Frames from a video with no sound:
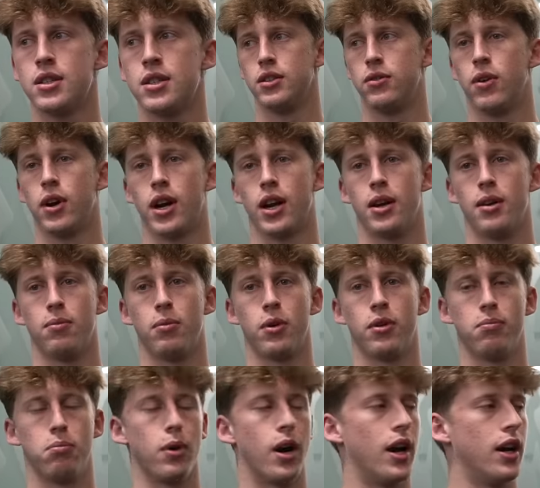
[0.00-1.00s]
He wanted it more
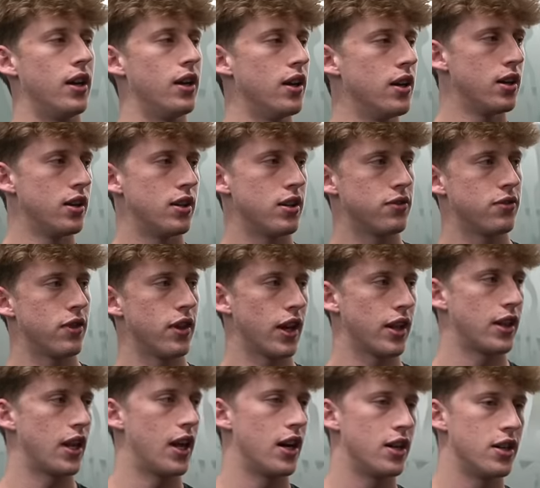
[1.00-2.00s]
bright, just for like
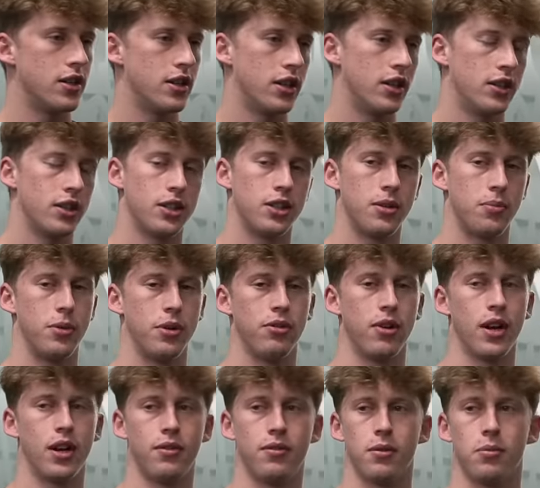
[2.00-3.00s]
the energy and just to be
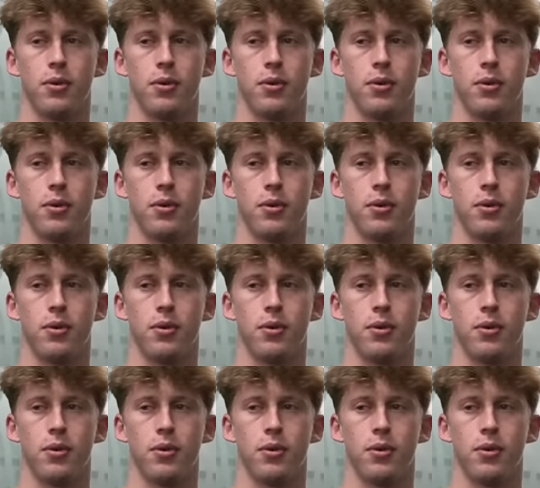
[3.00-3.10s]
ready for